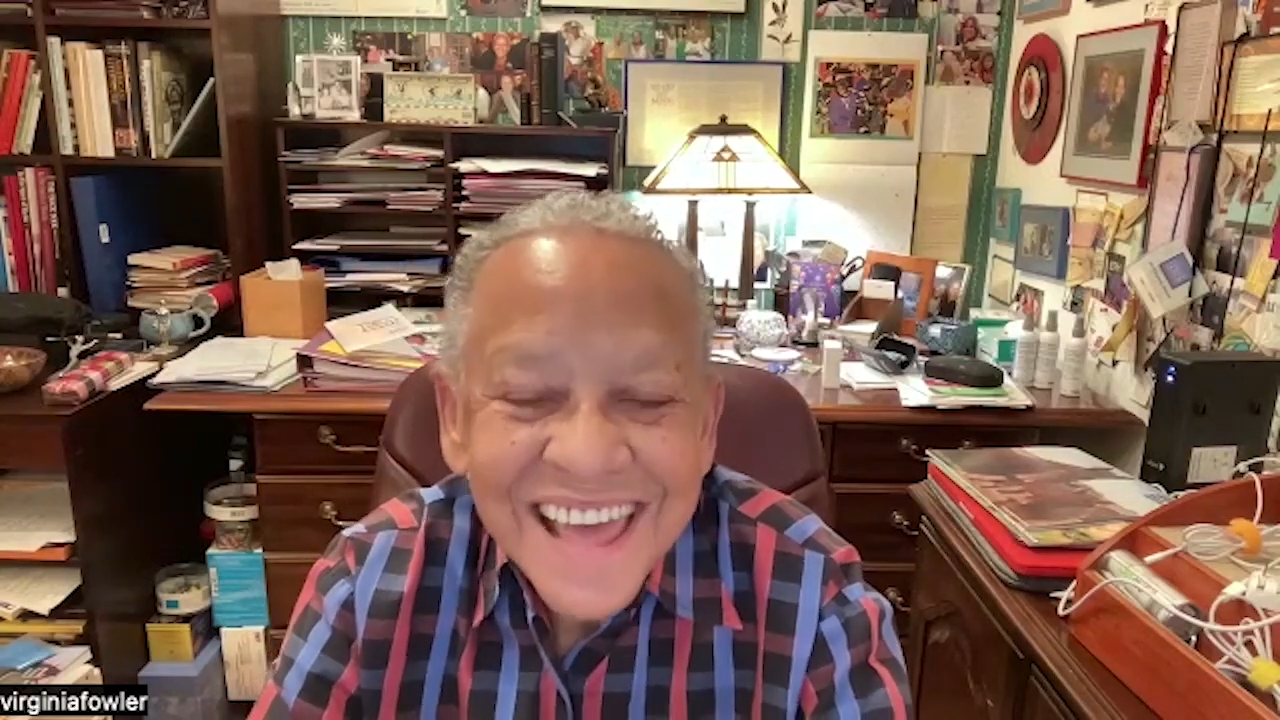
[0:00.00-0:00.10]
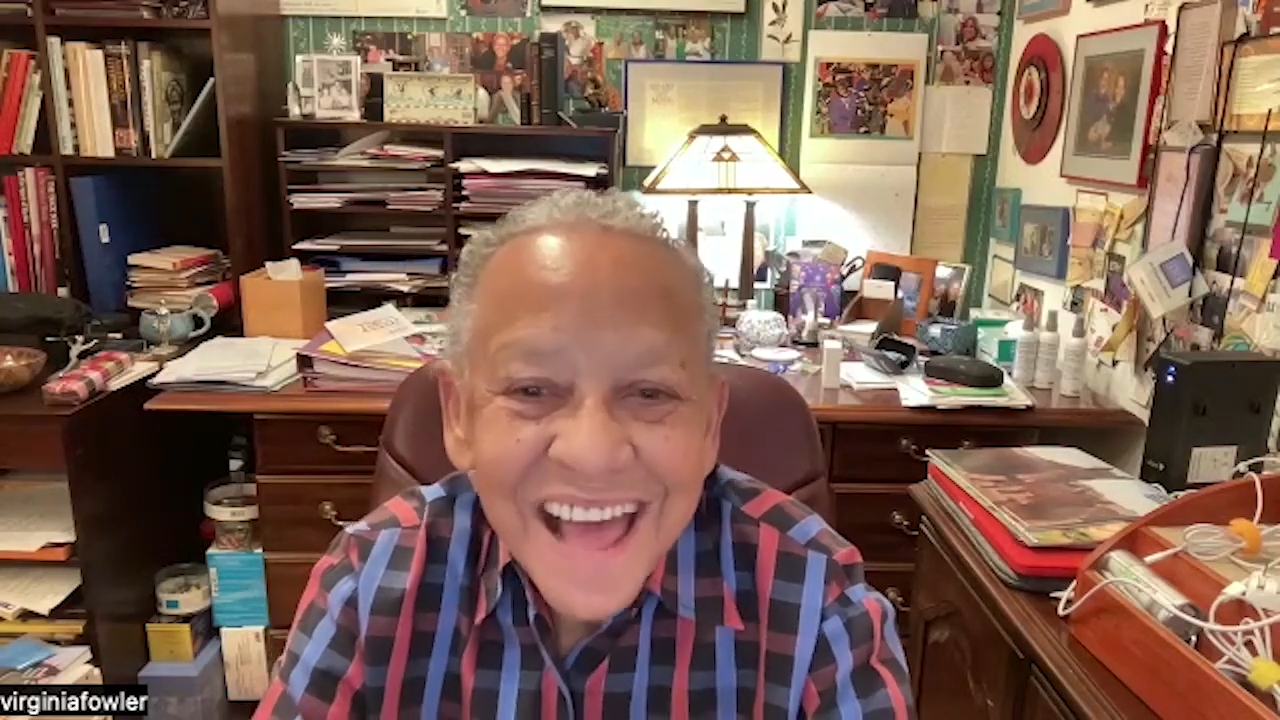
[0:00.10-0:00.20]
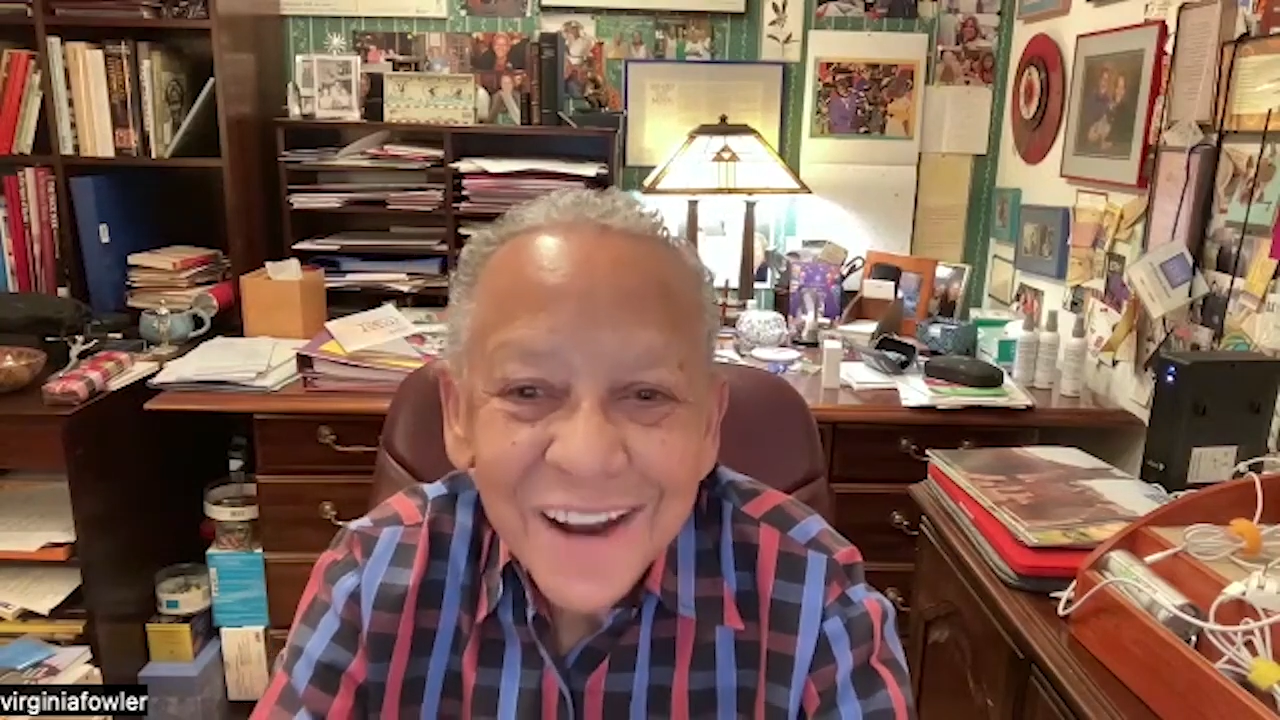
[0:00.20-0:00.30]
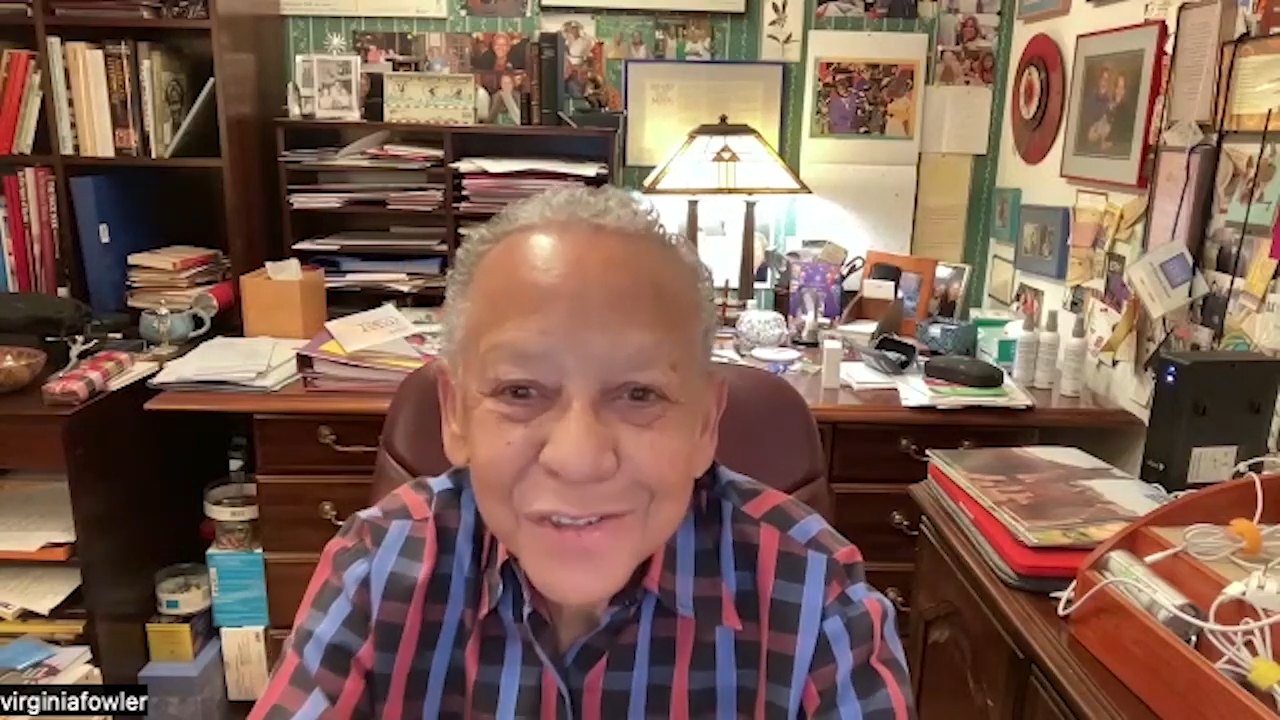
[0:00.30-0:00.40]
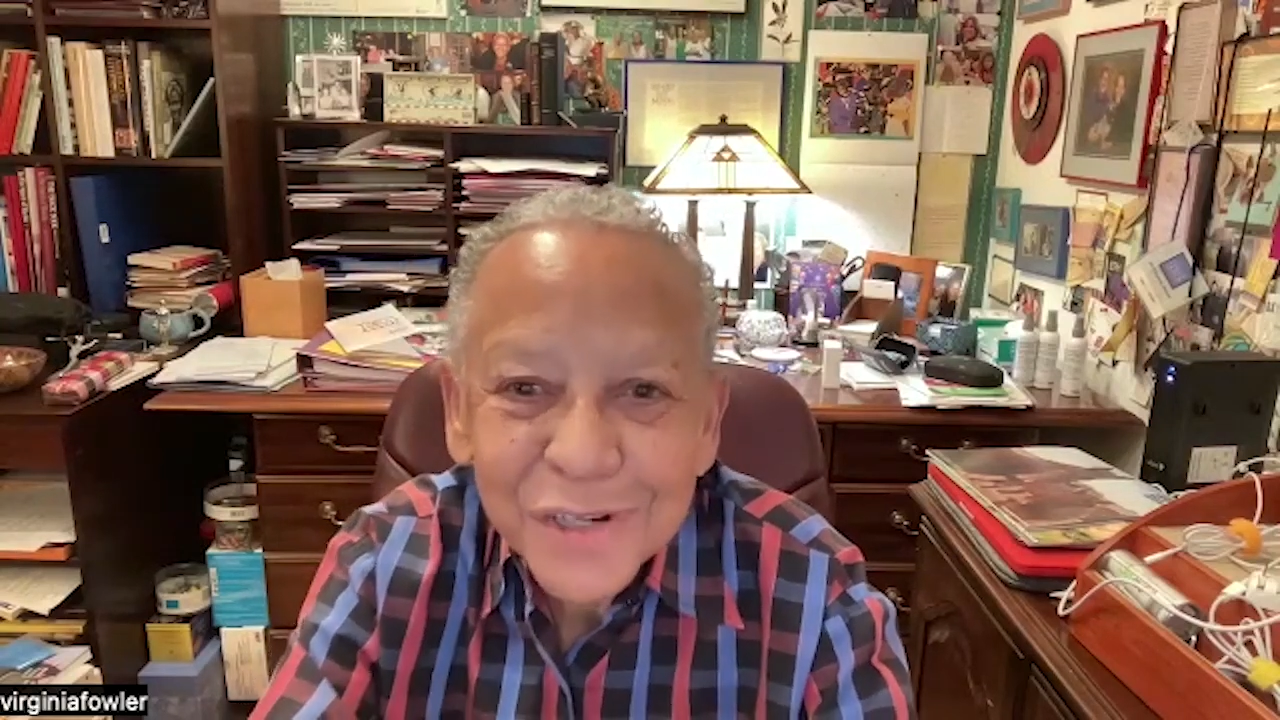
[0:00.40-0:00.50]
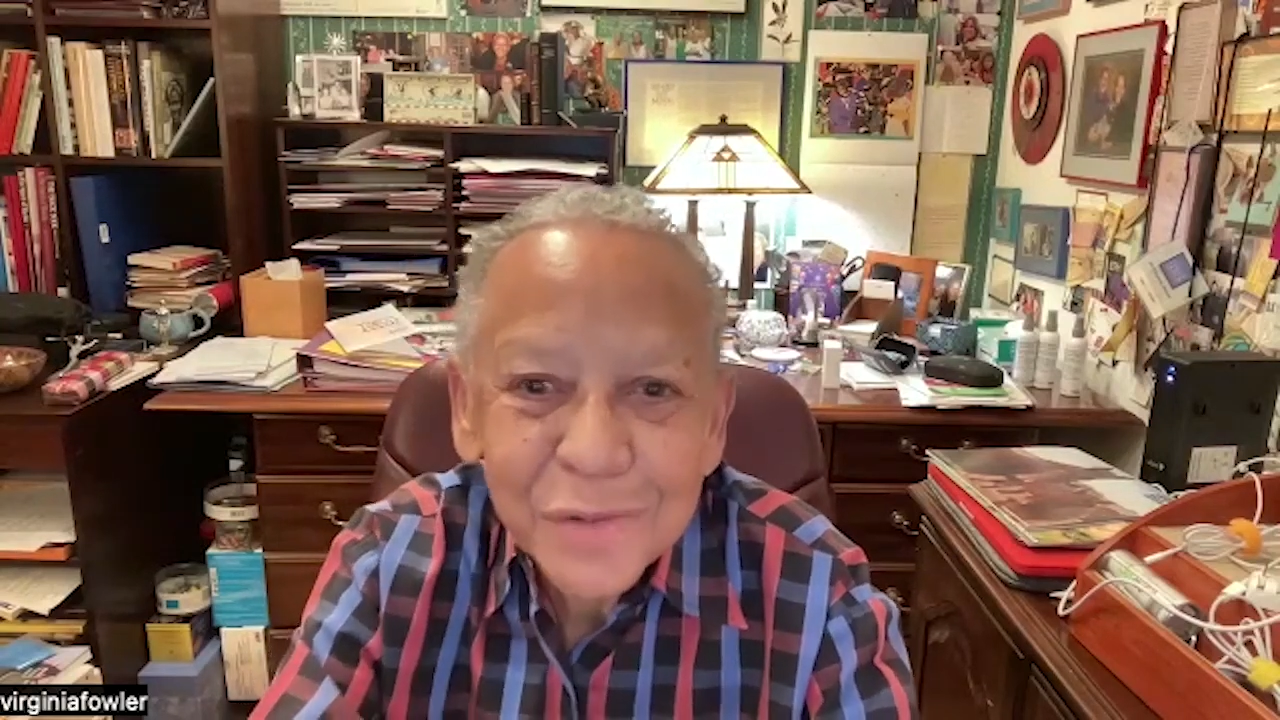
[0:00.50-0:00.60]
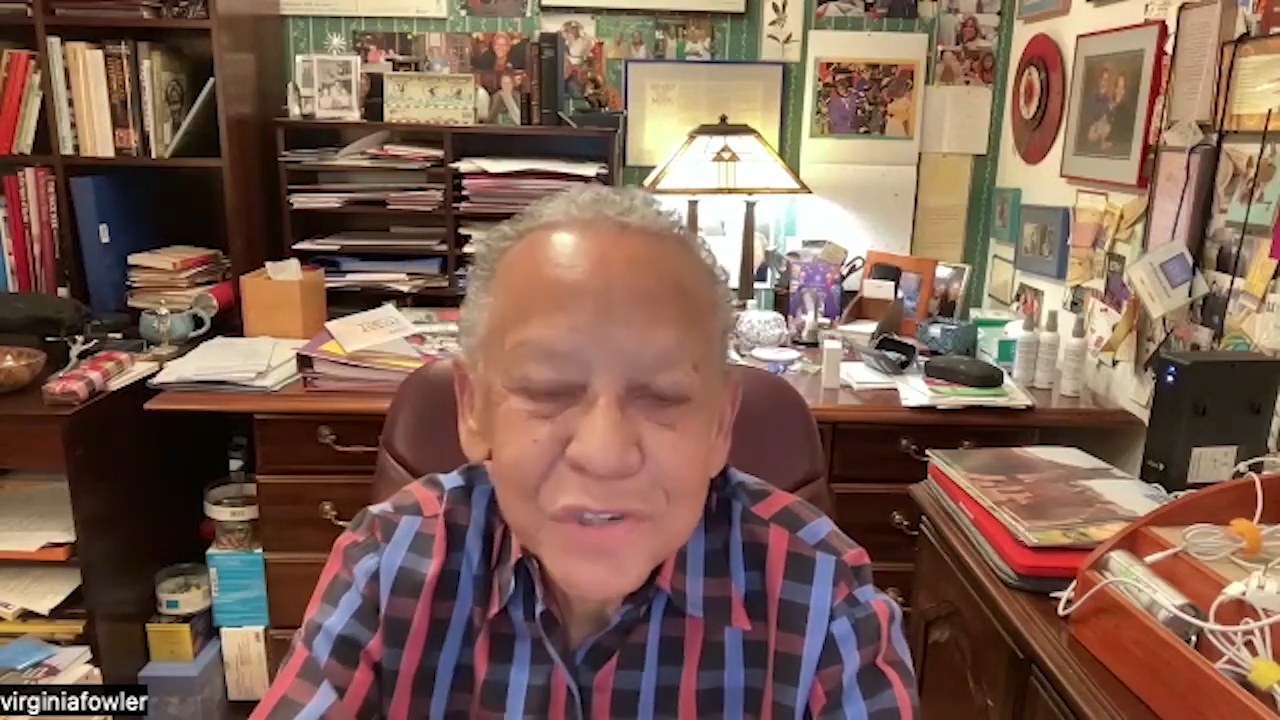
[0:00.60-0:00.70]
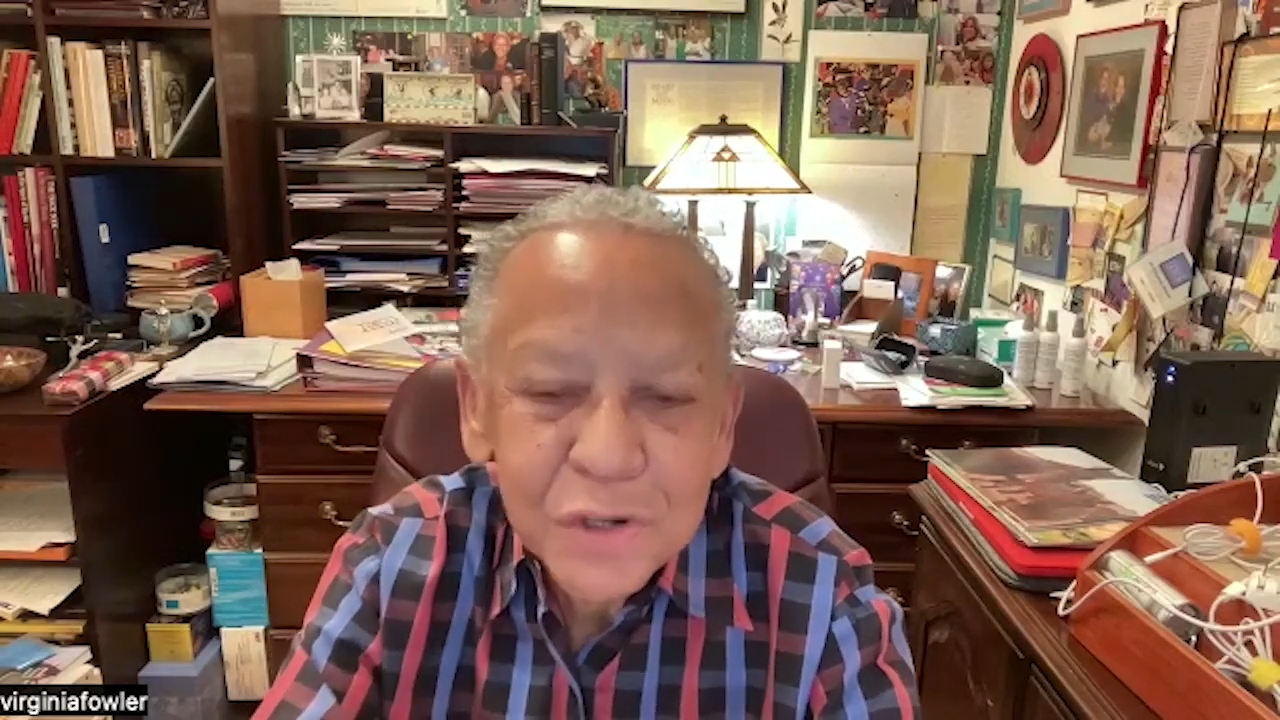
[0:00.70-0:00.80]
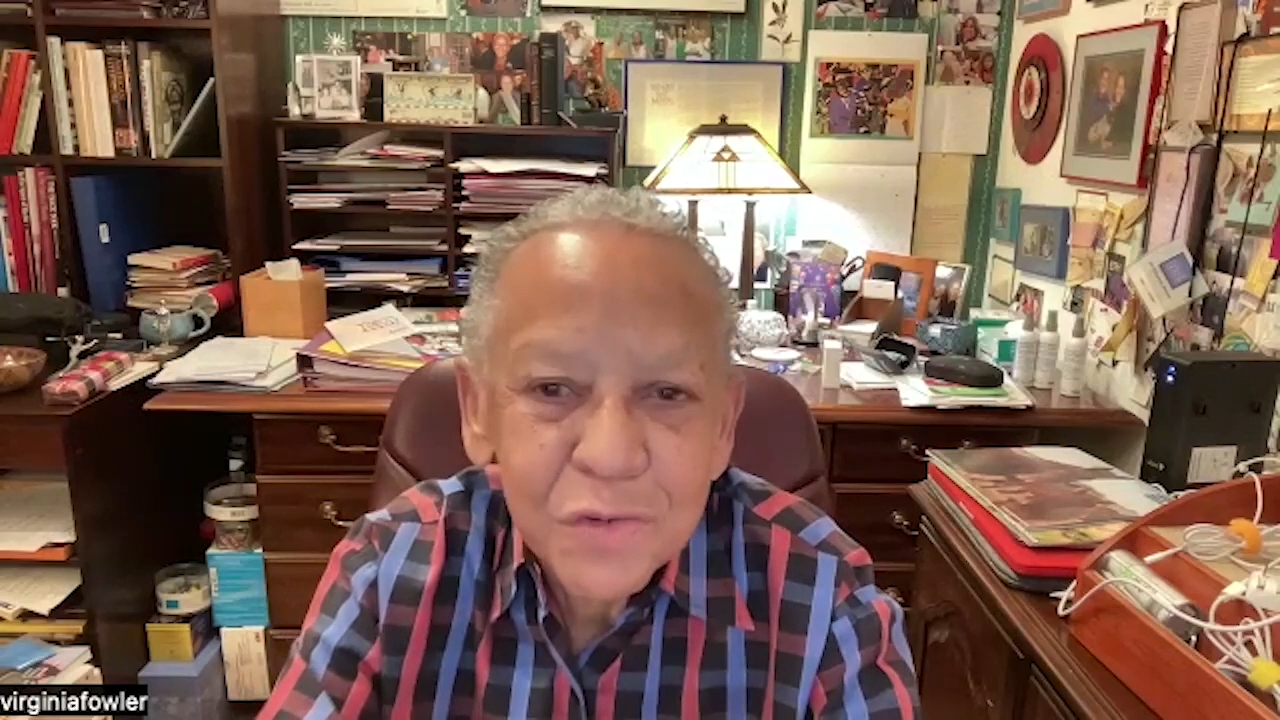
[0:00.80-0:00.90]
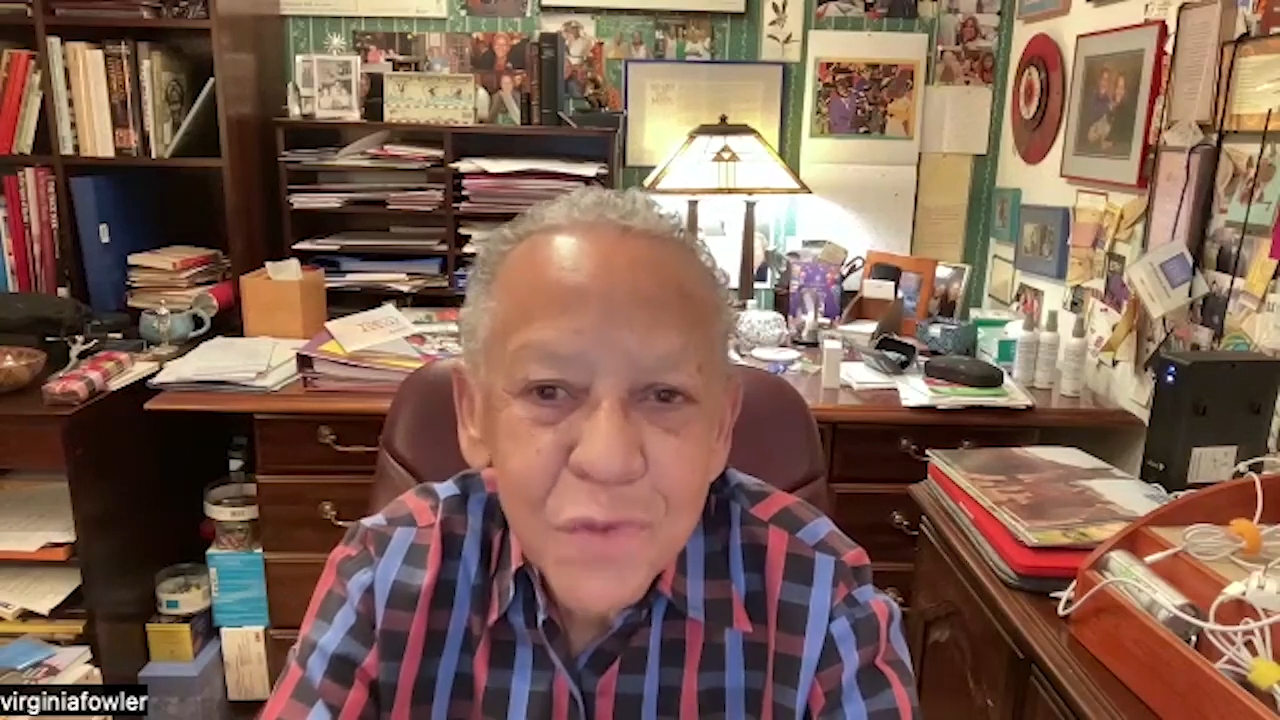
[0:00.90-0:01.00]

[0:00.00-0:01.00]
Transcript: Alice lived, you know,